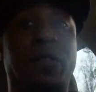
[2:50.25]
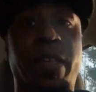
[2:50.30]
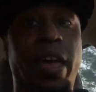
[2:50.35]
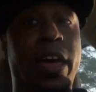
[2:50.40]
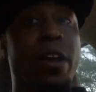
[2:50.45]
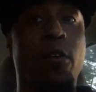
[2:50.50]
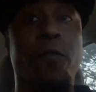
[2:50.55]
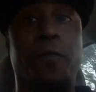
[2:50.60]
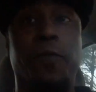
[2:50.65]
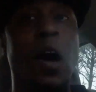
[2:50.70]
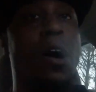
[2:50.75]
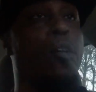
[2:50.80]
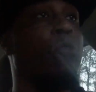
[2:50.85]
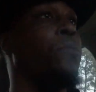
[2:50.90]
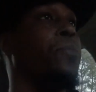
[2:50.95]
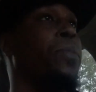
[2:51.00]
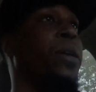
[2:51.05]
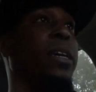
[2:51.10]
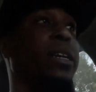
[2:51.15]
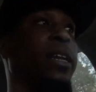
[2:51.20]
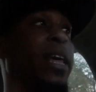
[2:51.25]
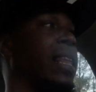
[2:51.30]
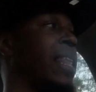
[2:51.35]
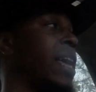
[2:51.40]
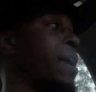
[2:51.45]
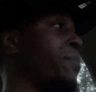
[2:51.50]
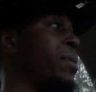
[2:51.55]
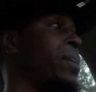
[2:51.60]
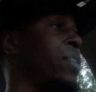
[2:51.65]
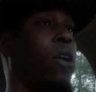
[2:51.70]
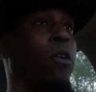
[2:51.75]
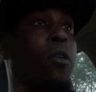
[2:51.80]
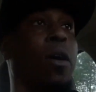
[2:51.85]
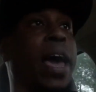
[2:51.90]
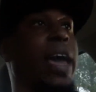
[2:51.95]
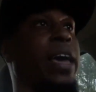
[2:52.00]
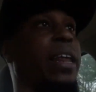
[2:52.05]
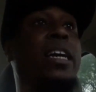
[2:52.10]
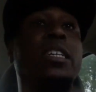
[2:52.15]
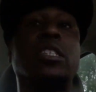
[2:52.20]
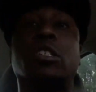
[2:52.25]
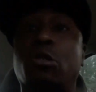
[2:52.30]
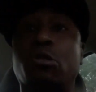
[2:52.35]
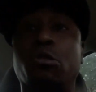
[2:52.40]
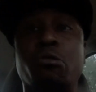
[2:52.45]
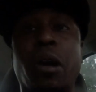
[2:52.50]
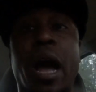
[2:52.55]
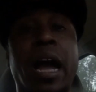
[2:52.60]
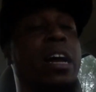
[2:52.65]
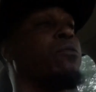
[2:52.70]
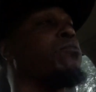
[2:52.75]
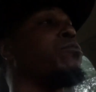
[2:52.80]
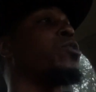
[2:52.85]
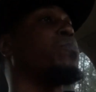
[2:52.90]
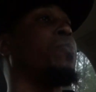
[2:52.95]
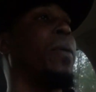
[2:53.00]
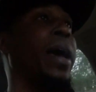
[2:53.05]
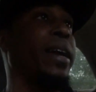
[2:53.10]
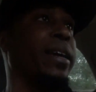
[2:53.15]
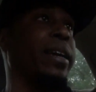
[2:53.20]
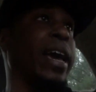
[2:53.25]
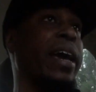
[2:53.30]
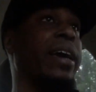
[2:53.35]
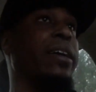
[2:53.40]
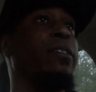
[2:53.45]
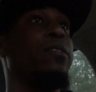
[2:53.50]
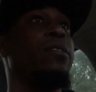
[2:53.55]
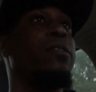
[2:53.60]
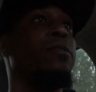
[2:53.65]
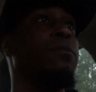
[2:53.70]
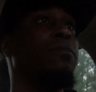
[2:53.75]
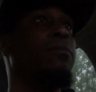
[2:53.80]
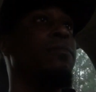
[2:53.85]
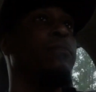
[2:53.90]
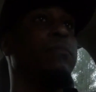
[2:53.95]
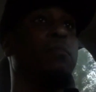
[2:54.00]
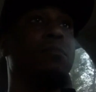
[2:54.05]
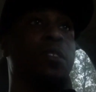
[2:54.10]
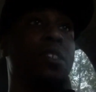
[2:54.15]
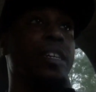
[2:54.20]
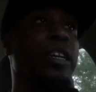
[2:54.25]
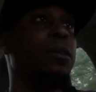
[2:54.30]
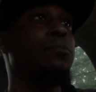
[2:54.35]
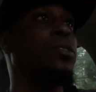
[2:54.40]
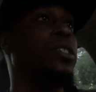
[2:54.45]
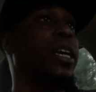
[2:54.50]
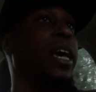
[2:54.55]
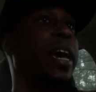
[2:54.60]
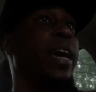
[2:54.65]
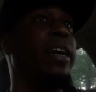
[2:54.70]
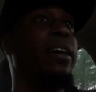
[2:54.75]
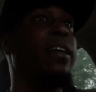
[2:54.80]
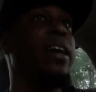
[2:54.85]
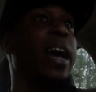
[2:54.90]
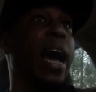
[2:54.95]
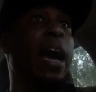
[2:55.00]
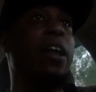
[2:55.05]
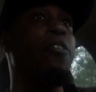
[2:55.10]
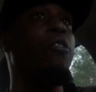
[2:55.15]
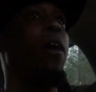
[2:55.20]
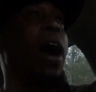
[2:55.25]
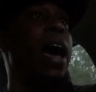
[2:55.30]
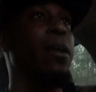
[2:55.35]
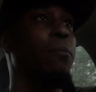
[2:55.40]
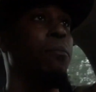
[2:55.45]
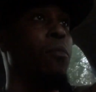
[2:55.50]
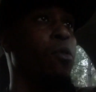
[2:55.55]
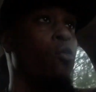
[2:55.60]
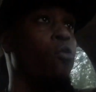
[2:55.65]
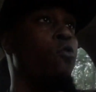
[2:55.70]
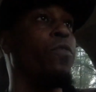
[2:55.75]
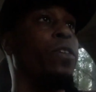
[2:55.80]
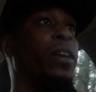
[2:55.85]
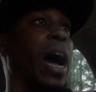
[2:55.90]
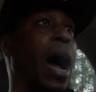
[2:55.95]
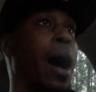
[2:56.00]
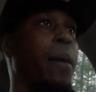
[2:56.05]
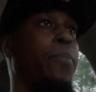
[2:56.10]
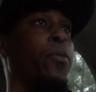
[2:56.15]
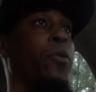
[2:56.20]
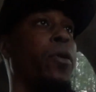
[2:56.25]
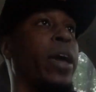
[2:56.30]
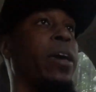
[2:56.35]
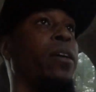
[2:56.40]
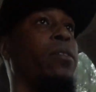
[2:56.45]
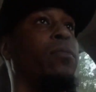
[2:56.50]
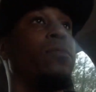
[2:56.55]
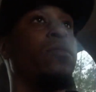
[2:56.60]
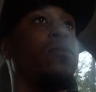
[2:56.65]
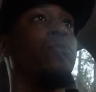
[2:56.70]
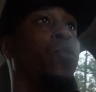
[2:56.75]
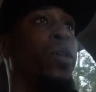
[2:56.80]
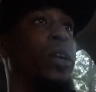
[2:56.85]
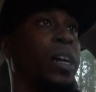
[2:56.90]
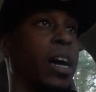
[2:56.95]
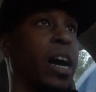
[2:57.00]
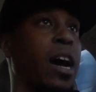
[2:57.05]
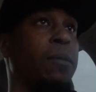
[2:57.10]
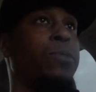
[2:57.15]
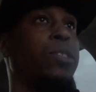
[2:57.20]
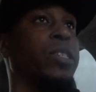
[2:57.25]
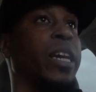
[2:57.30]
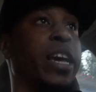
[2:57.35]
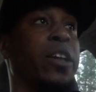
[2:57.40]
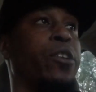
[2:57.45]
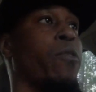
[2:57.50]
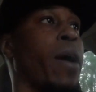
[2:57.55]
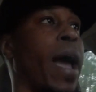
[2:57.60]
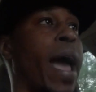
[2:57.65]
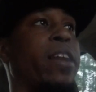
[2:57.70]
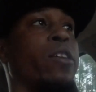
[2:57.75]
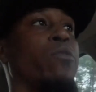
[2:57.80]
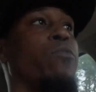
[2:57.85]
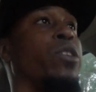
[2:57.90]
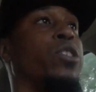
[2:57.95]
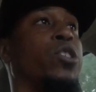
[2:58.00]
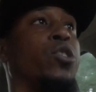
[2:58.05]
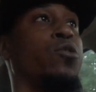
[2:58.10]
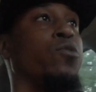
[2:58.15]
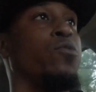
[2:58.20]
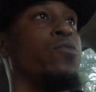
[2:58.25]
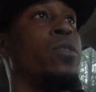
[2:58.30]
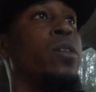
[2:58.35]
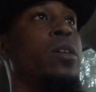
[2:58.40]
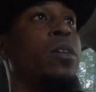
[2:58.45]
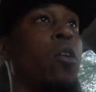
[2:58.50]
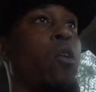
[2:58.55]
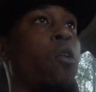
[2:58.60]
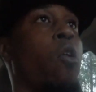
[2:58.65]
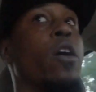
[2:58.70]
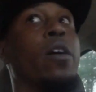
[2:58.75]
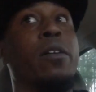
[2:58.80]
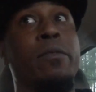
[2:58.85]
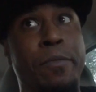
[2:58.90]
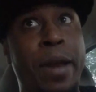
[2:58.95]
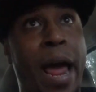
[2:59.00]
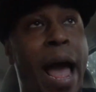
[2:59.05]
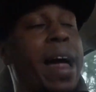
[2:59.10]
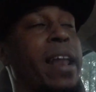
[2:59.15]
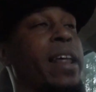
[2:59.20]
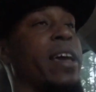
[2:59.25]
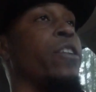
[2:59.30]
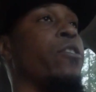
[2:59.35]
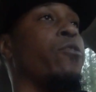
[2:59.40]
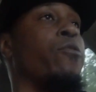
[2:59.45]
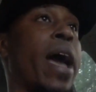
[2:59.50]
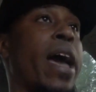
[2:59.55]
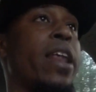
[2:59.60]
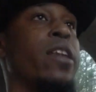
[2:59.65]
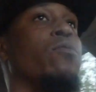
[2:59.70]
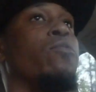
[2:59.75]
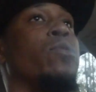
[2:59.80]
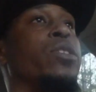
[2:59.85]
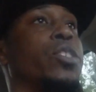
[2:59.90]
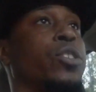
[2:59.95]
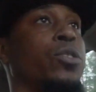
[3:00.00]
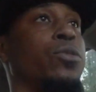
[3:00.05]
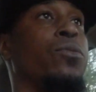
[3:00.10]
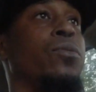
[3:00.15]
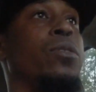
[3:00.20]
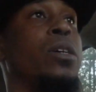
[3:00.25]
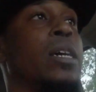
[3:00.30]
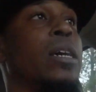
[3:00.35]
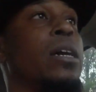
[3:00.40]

If they don't fuck with me and they let me know, hey, that's cool, I can respect that. You know what I'm saying? I know how to move and operate when it comes to interacting with you or not interacting with you.